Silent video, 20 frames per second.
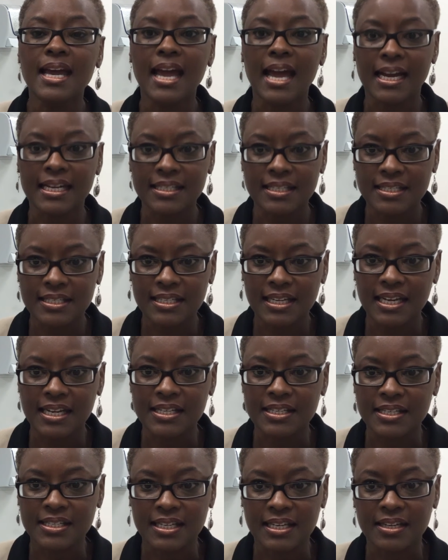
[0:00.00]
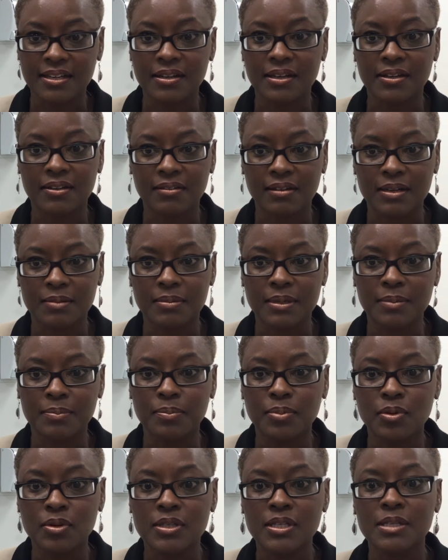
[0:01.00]
Exercise is incredibly
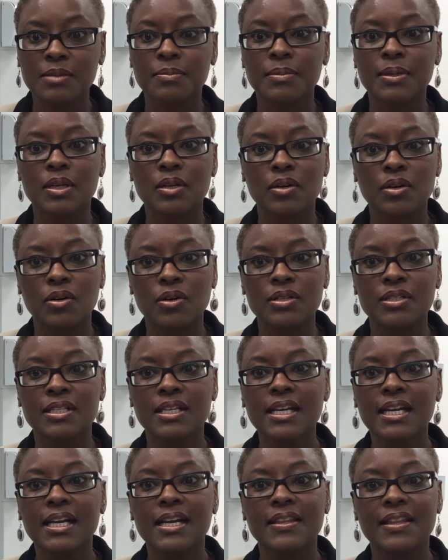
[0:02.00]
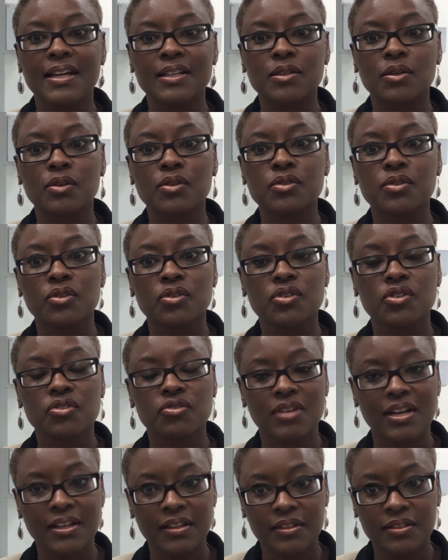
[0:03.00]
important, because that also
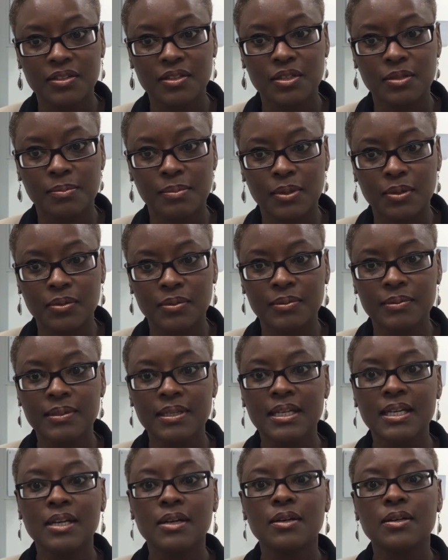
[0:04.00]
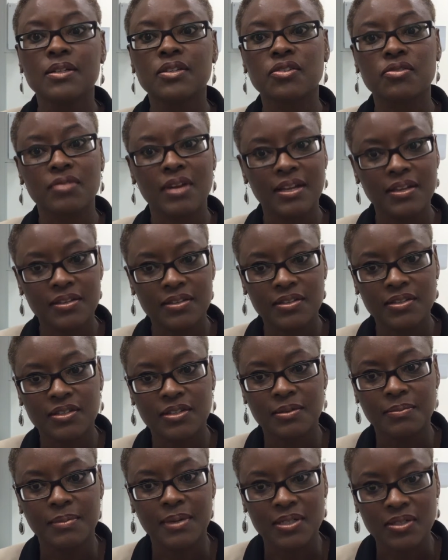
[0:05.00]
strengthens the bone, strengthens
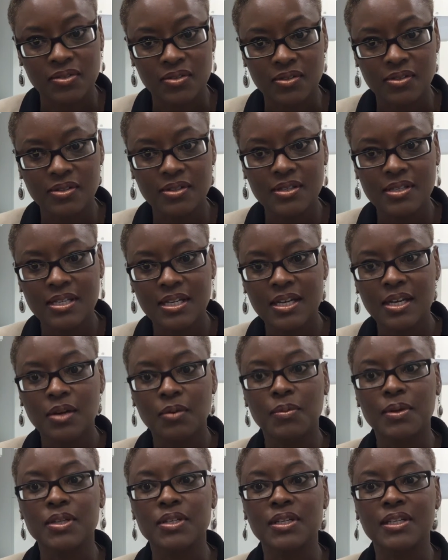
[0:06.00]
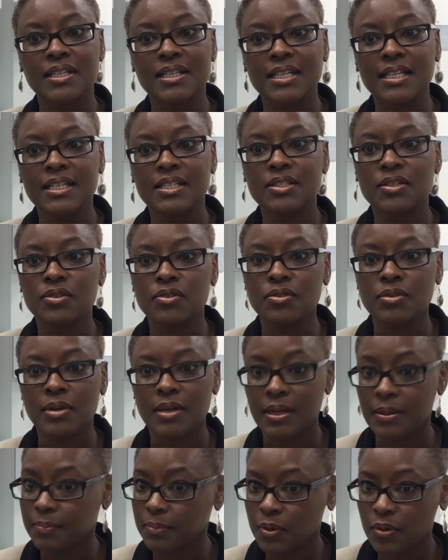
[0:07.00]
the muscles, which can lead to,
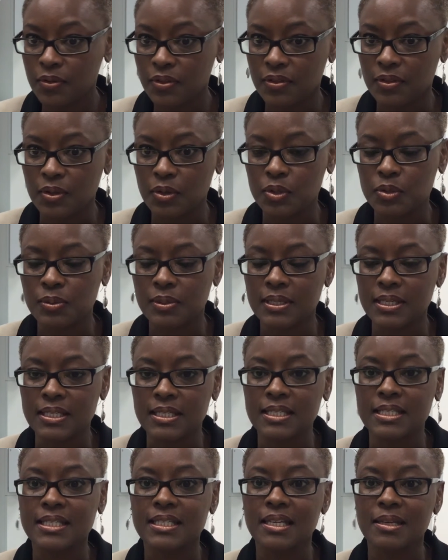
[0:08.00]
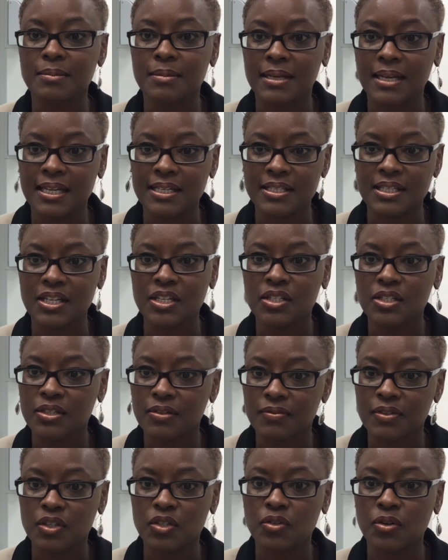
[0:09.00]
and both of those will lead to stabilization
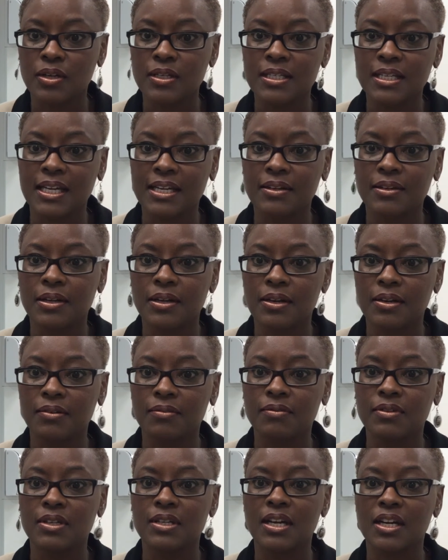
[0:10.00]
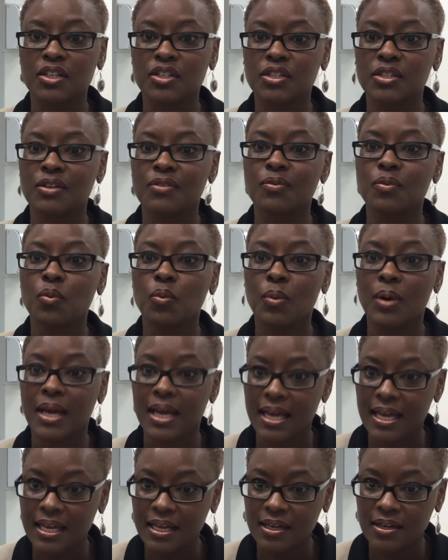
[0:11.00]
of a joint and a reduction of
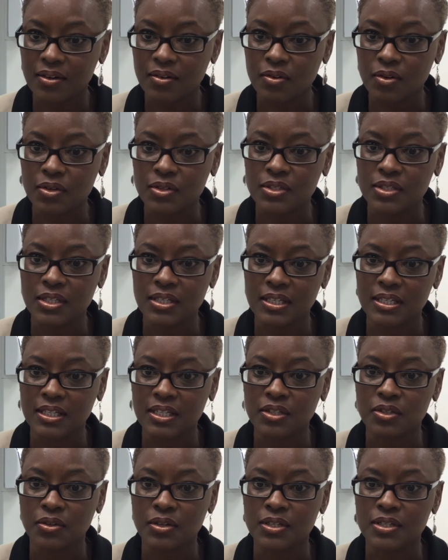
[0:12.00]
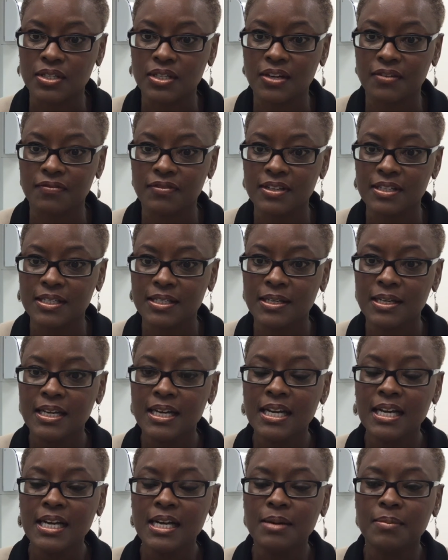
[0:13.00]
wear across the joint surface.
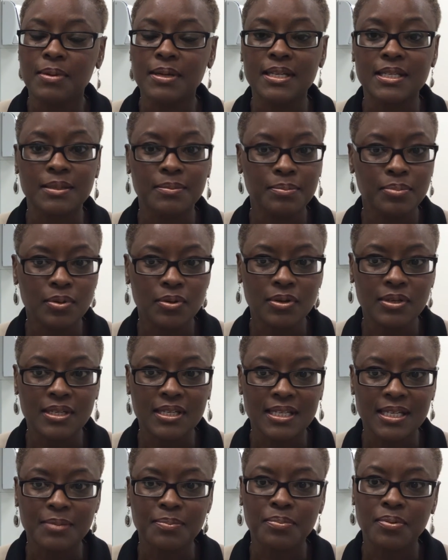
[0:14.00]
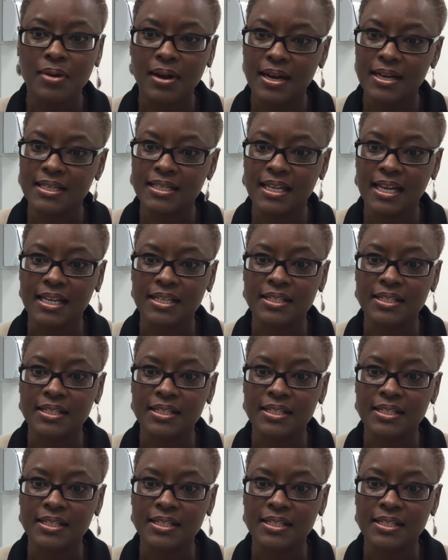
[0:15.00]
But it's important that prior to